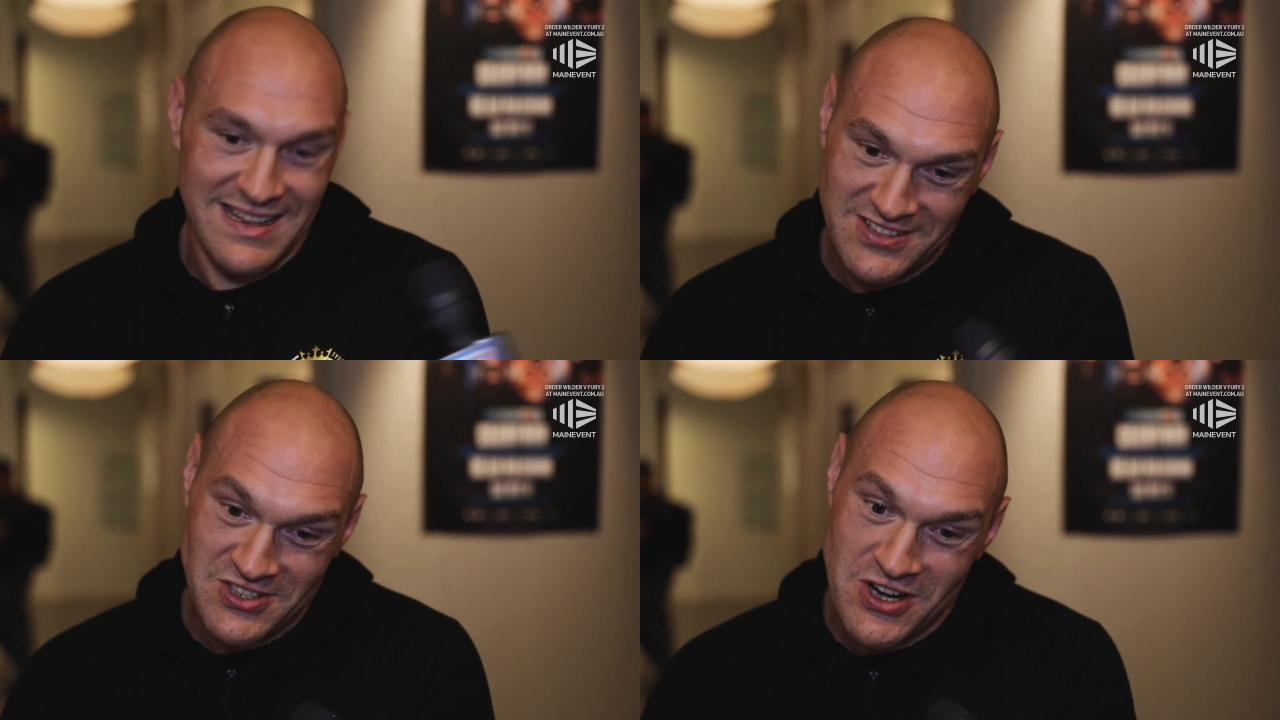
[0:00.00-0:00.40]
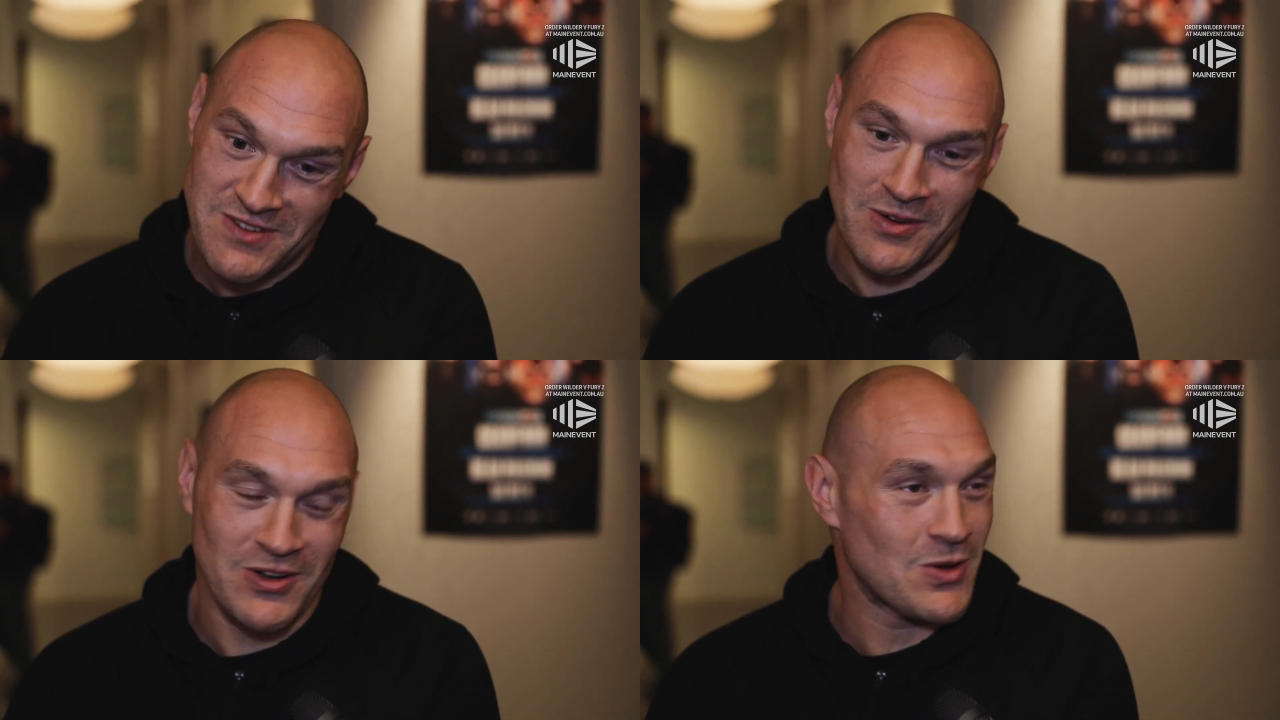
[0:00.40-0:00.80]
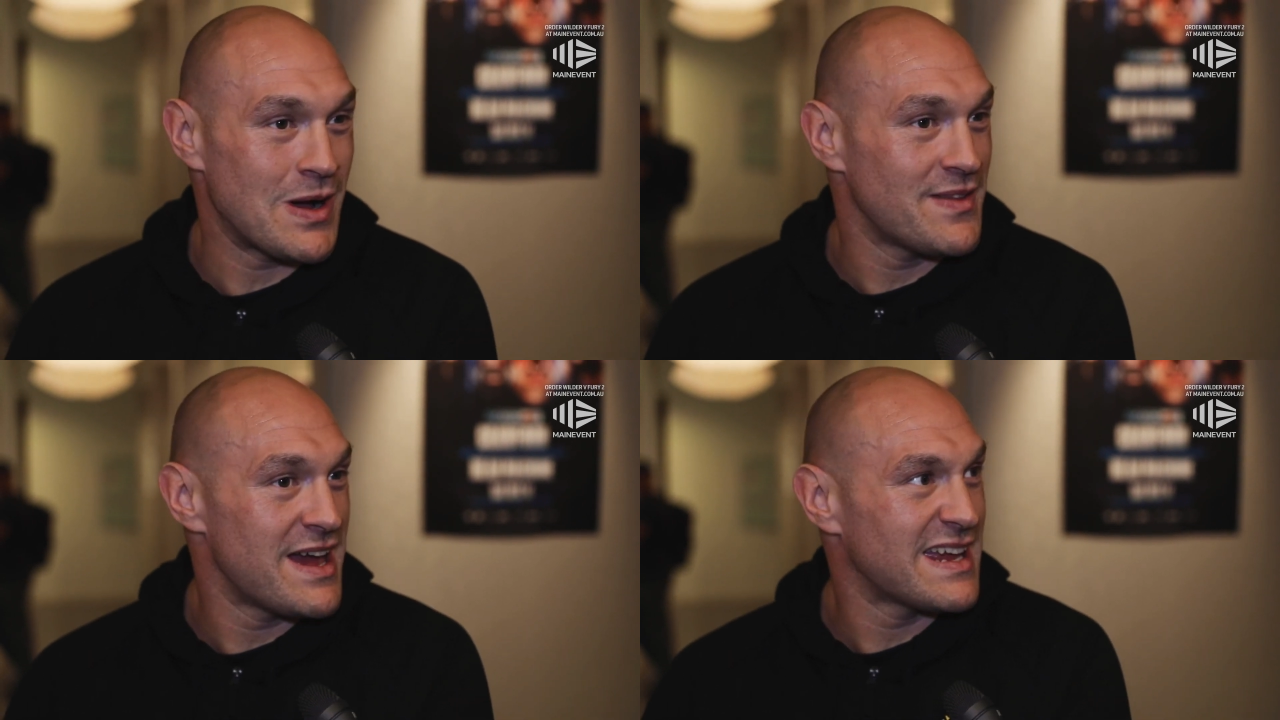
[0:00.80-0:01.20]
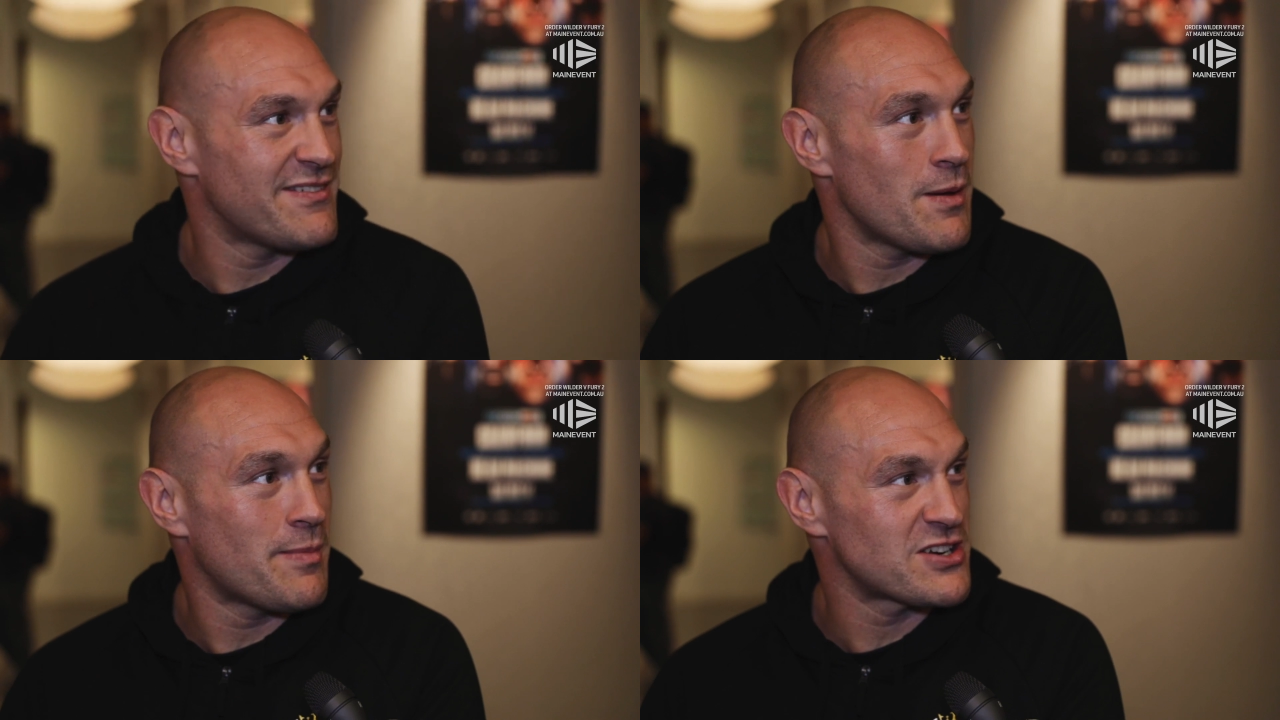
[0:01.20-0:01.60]
That's the truth. I'm going to go out there and
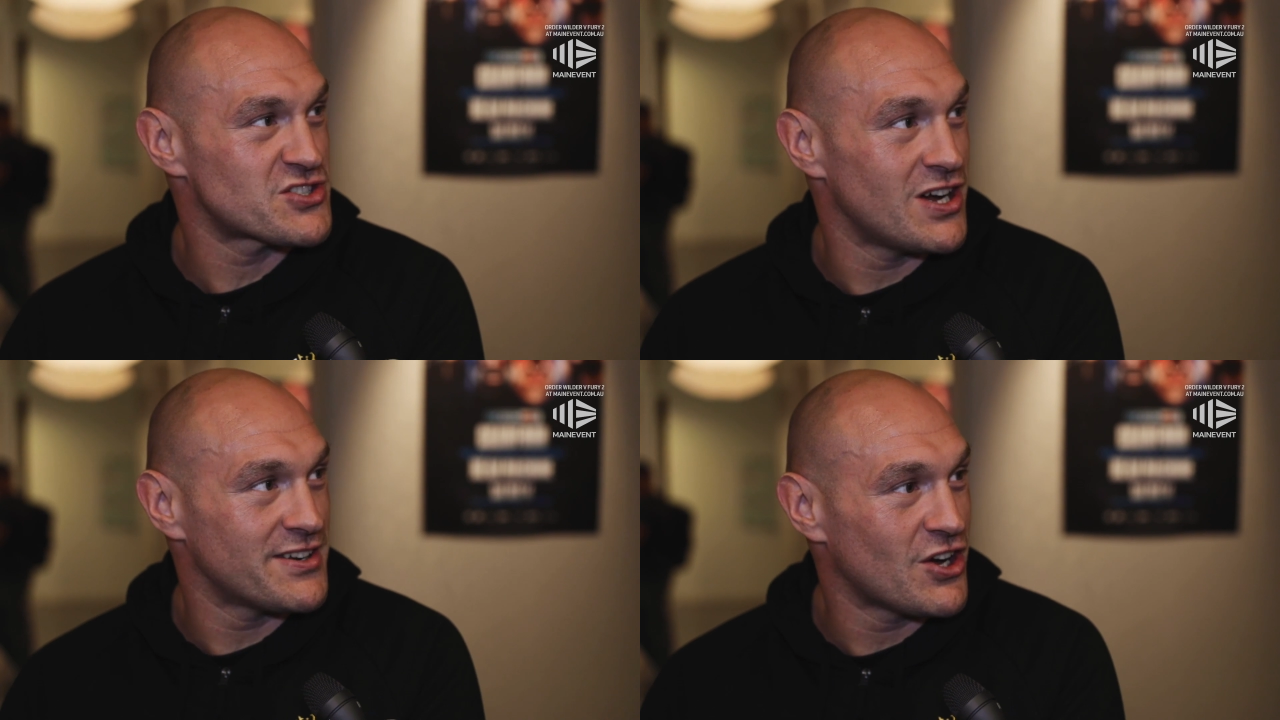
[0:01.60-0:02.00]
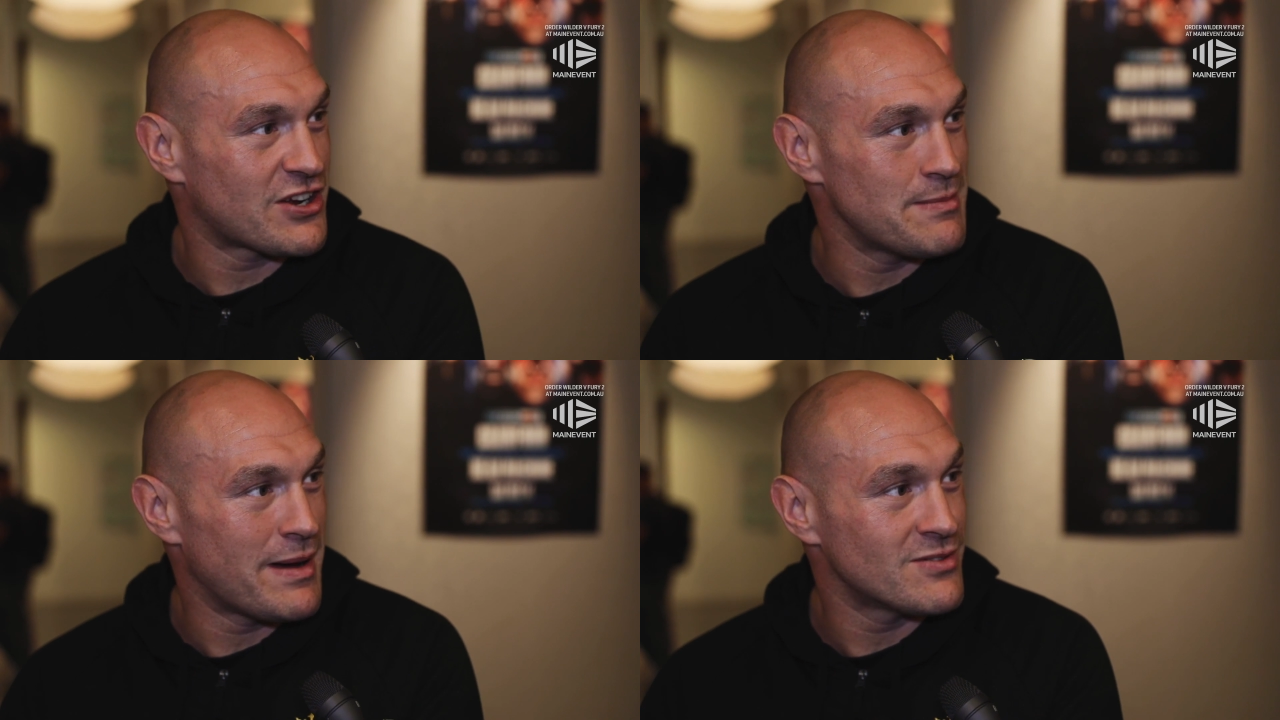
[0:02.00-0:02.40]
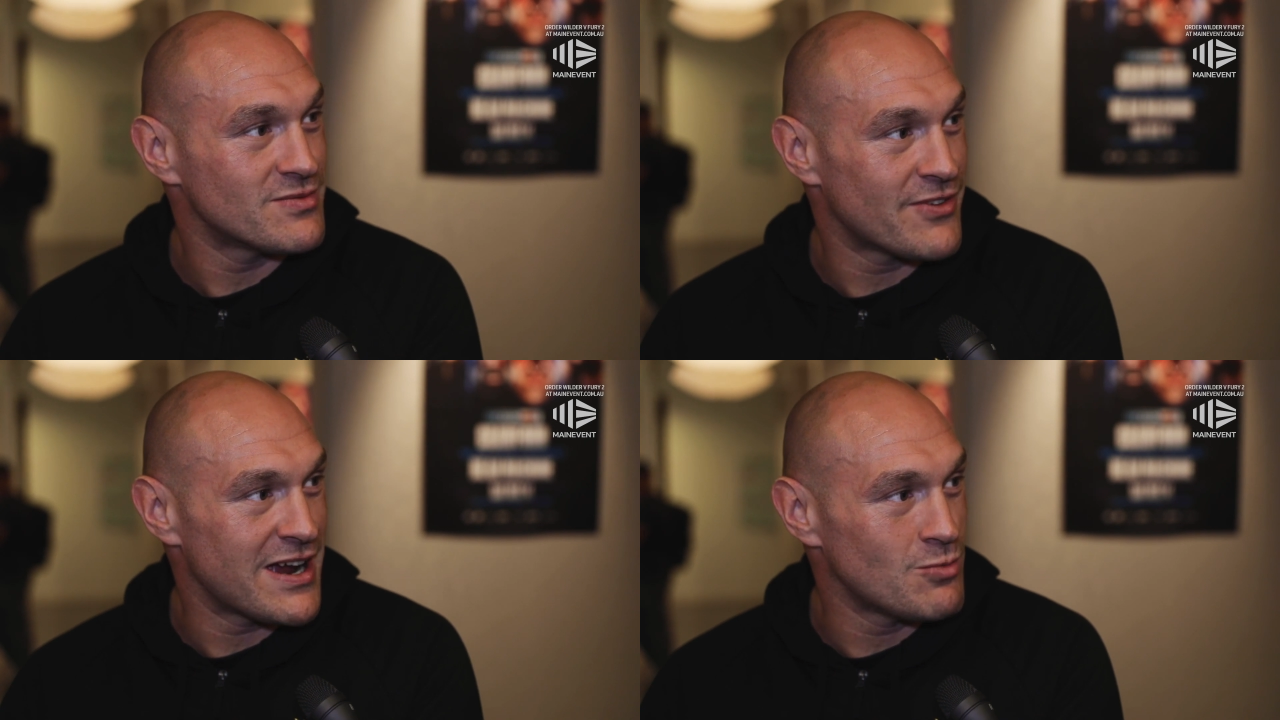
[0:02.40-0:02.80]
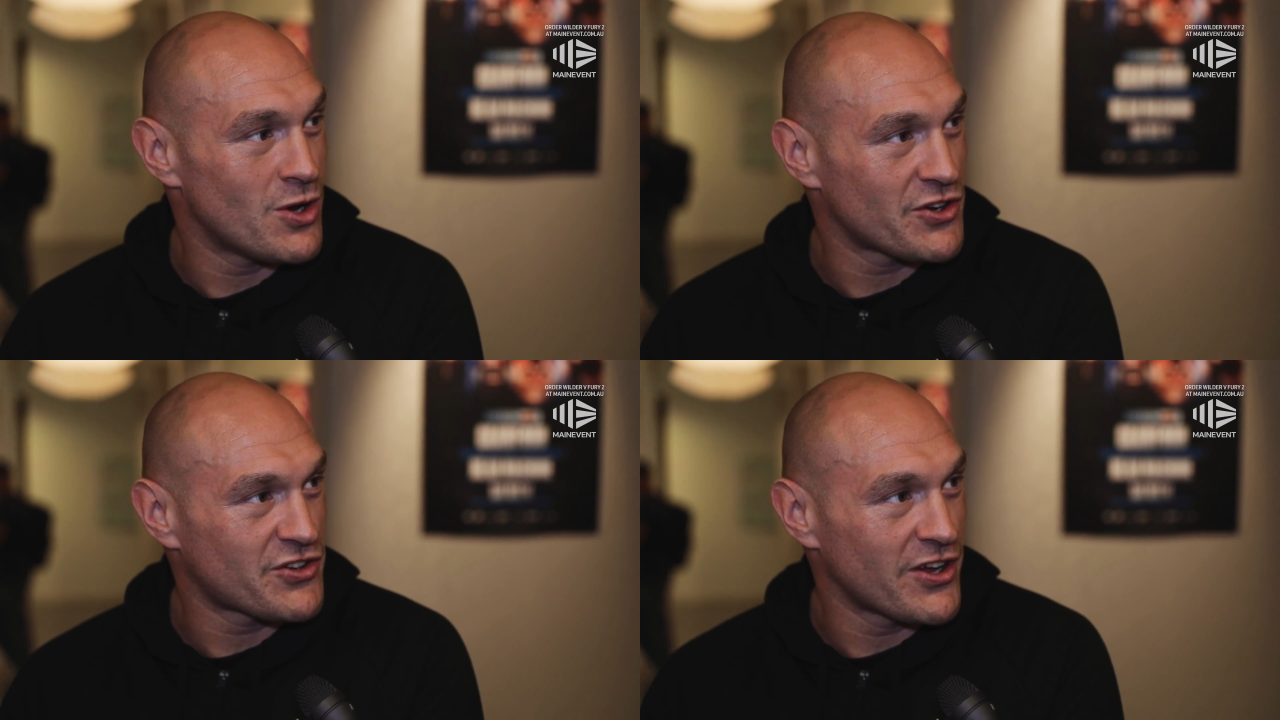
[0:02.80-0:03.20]
give it my best shot at knocking him out, round 1 or